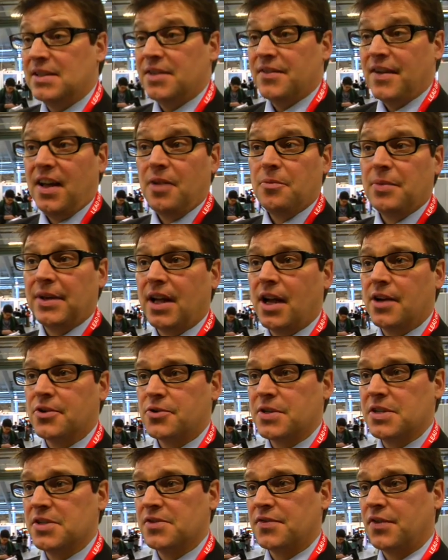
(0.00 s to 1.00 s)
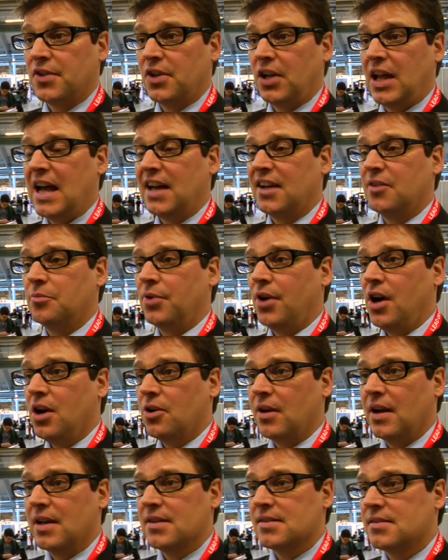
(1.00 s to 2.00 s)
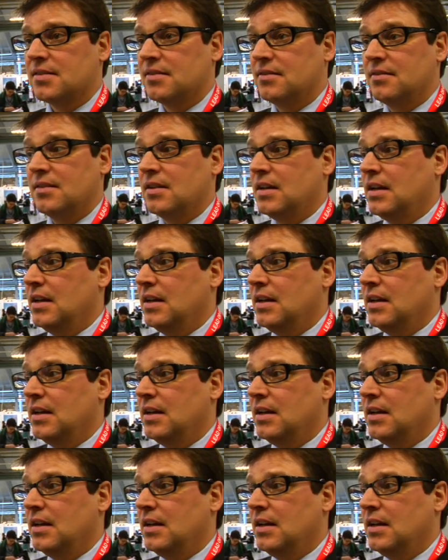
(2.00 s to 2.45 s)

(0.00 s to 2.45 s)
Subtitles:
developing countries for the lack of progress. And